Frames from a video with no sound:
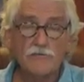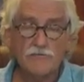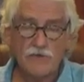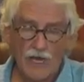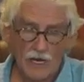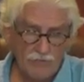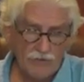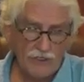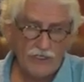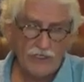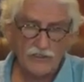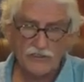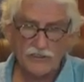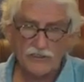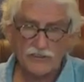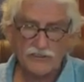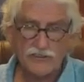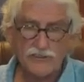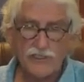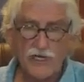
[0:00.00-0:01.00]
Time to get
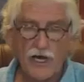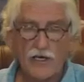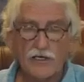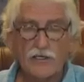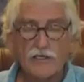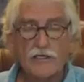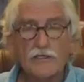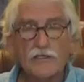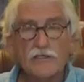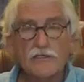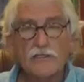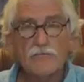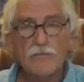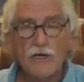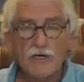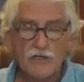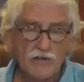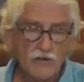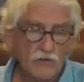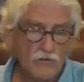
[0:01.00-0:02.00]
this done. You've
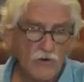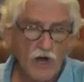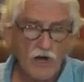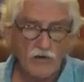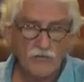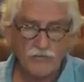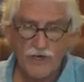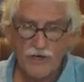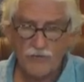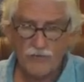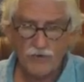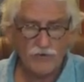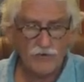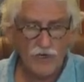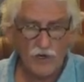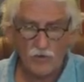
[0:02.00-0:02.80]
been to the wrong people.